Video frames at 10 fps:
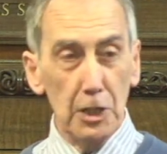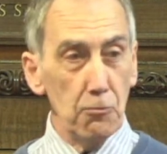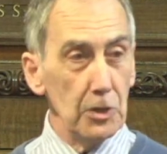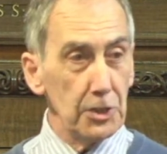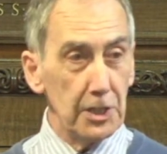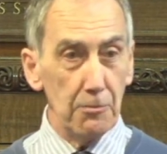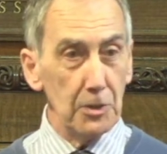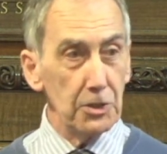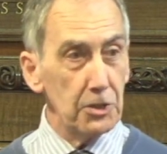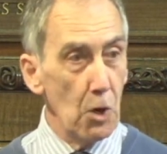It was, it
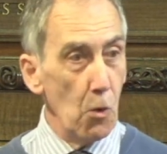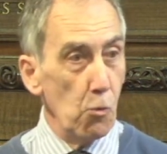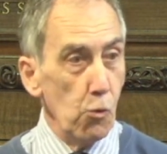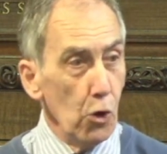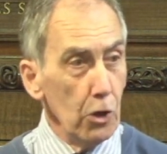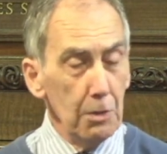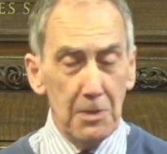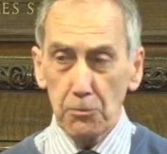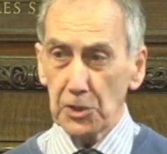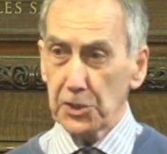was warm,
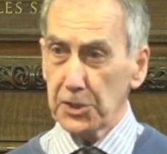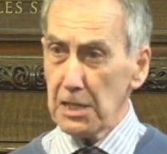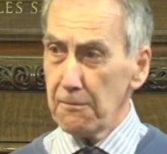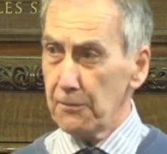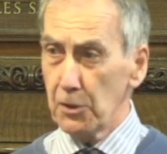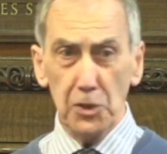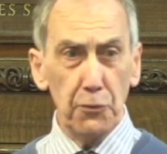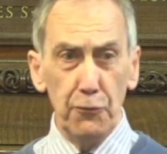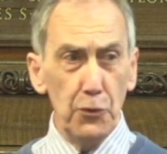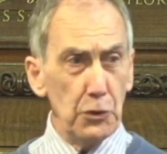it was safe, there was
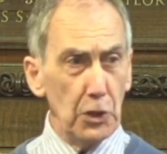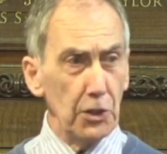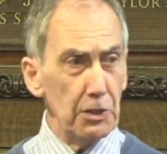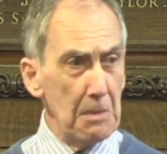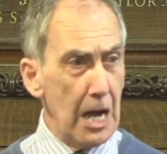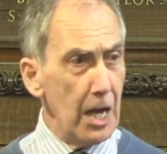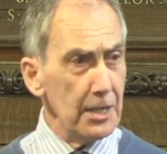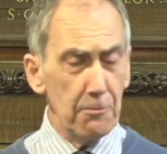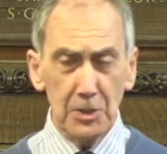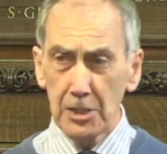food on demand,
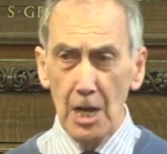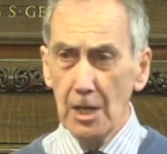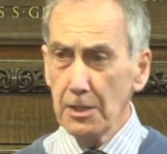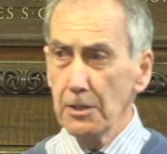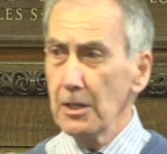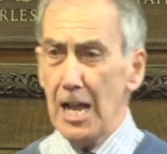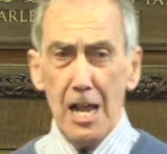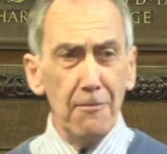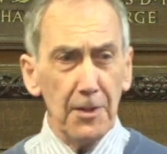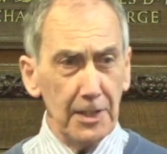it was, you know,
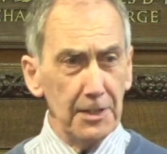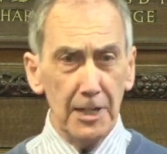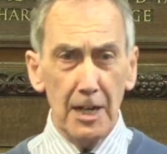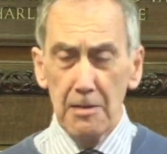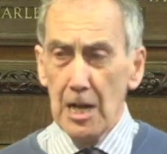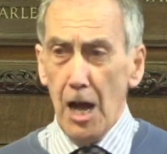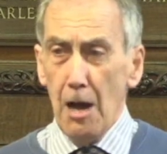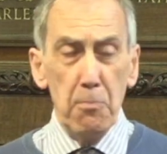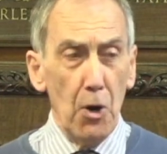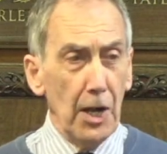everything that a, a
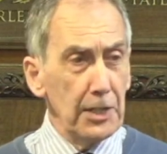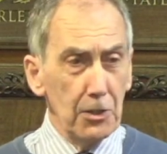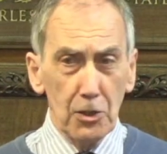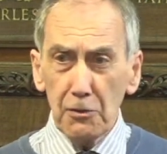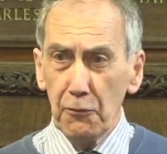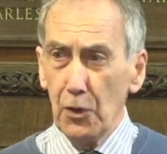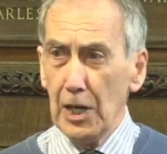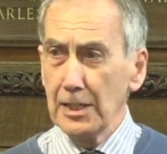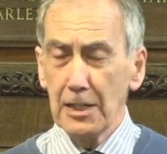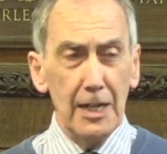boy could look for
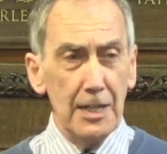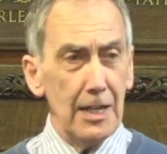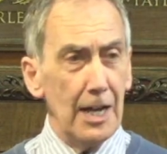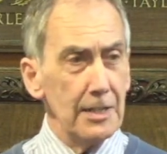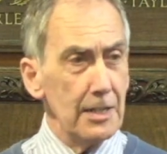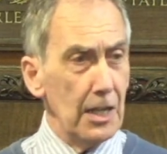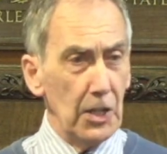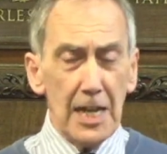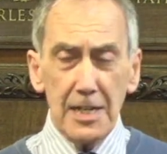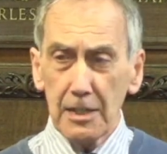and, and, and
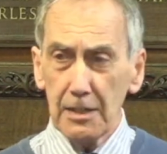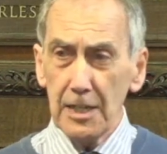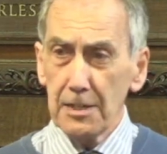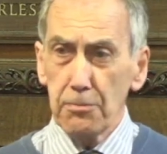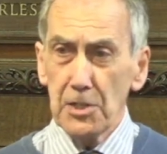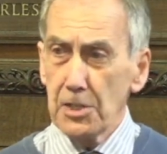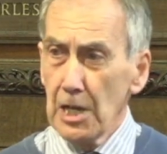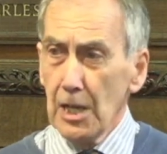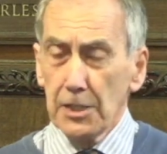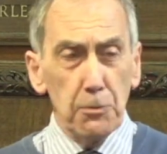like. It was
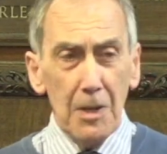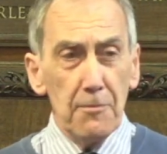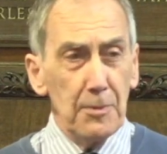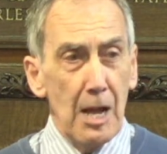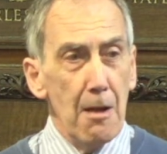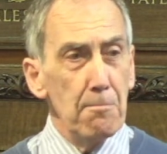just wonderful.